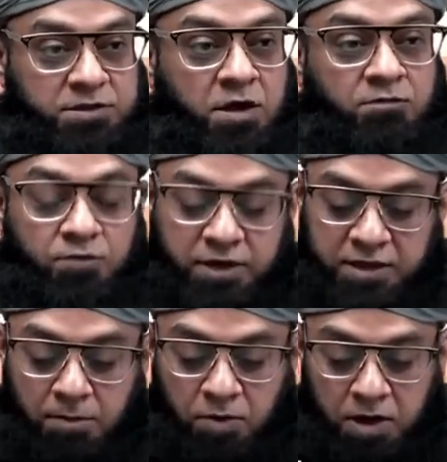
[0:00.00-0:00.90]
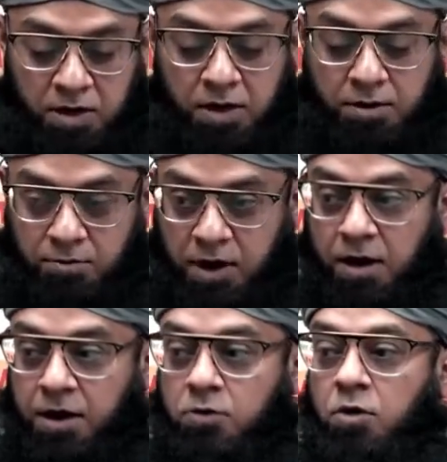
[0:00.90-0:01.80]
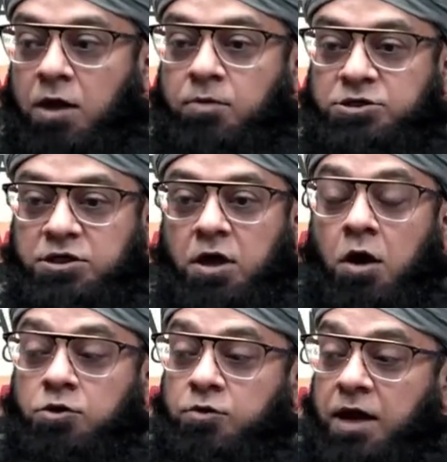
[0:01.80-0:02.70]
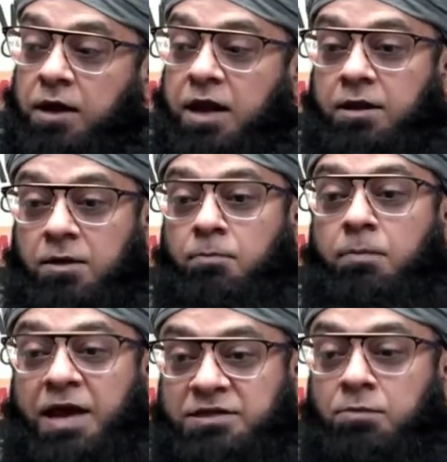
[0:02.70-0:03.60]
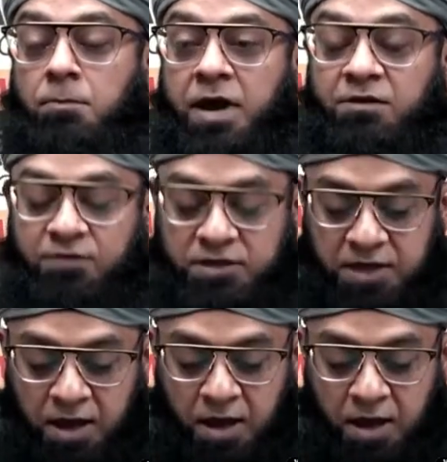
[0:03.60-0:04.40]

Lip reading: For example, regarding Quran Majeed, how you can get the maximum benefits,